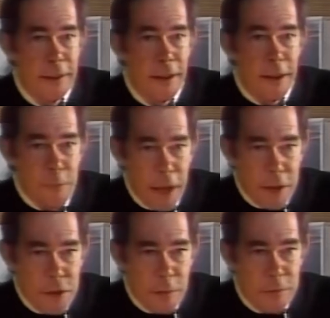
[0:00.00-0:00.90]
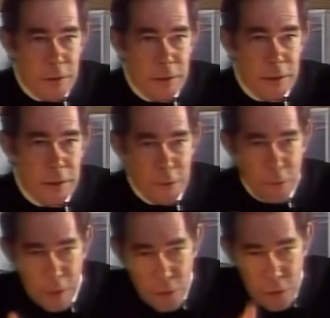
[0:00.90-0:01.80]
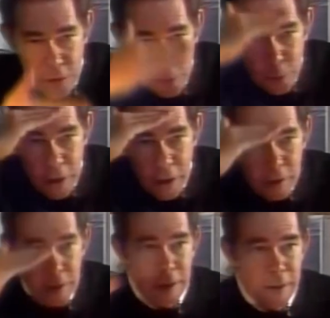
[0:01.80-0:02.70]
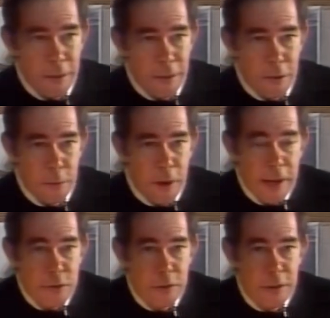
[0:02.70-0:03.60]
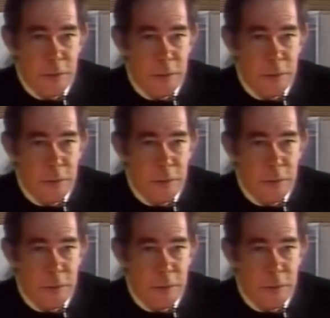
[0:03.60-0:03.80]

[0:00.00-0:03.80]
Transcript: and match up to the windshield part, their bodies would then